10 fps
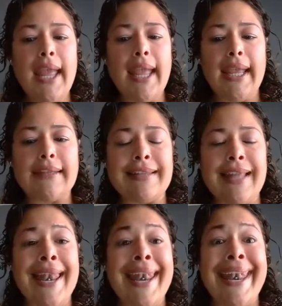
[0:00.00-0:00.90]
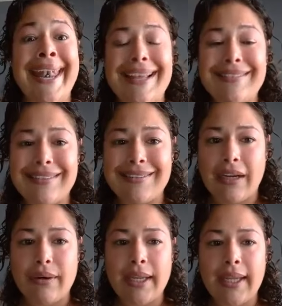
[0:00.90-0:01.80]
it's
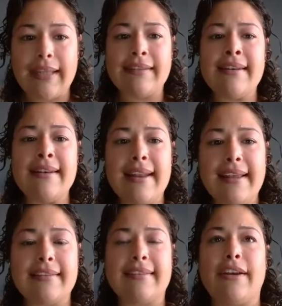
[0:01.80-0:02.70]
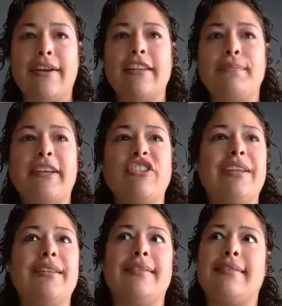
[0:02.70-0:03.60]
necessary. It's necessary, especially
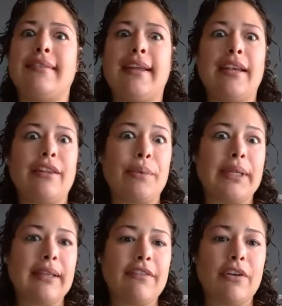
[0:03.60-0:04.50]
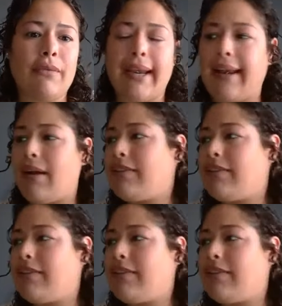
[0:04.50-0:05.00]
in the society that we live in right now.